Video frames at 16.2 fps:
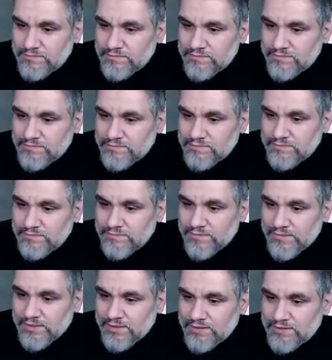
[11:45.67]
You're right.
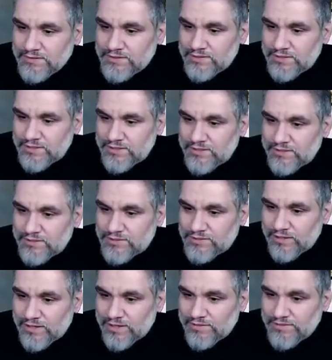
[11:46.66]
Did you
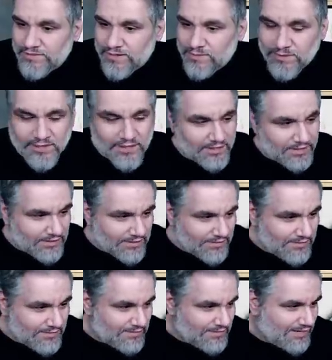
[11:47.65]
trail off there? Were
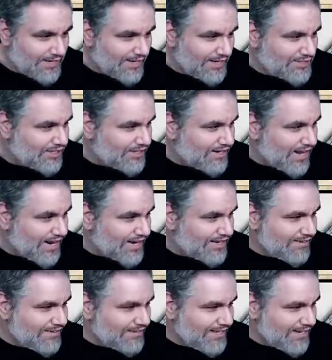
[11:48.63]
you? Did I catch a
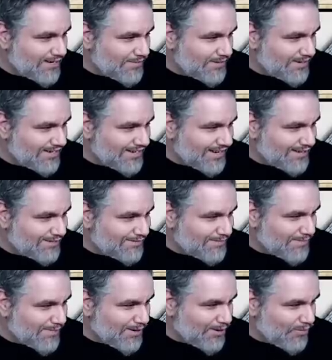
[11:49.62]
niner in there? Were you dialing
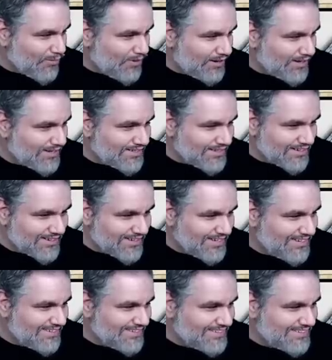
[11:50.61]
from a
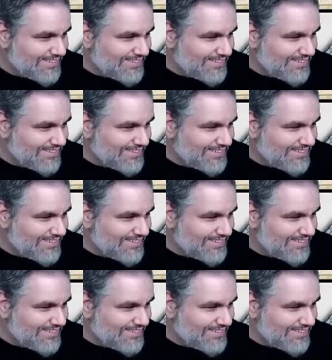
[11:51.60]
walkie-talkie?